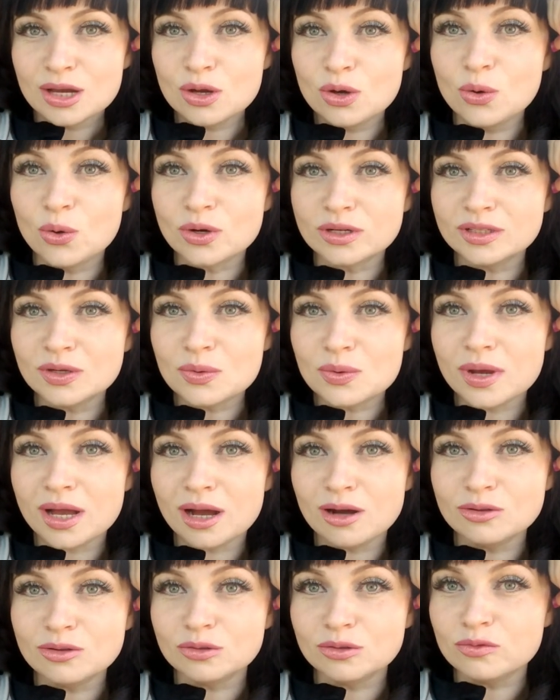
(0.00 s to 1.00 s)
Corner
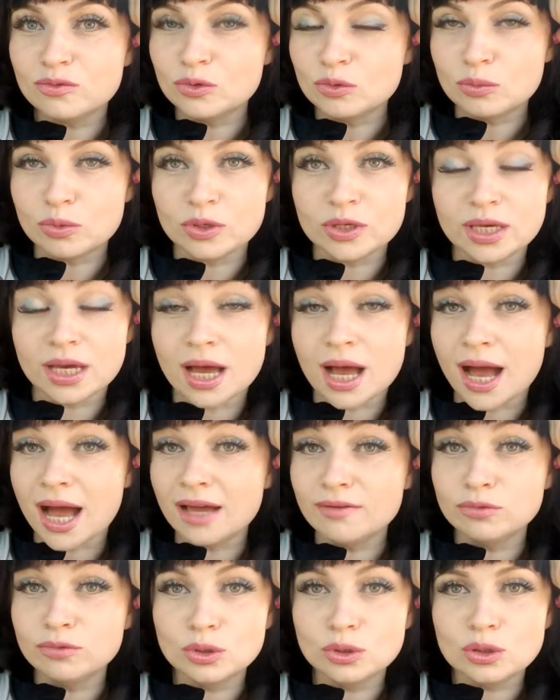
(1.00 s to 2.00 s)
route in football. Yeah,
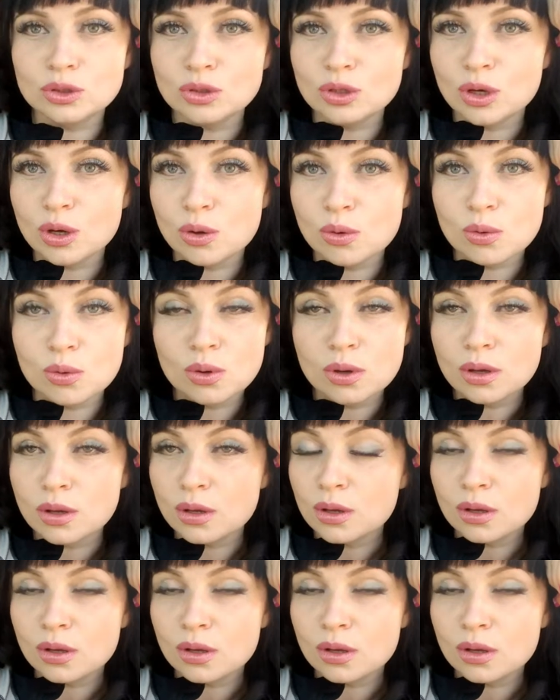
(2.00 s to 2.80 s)
I wouldn't know.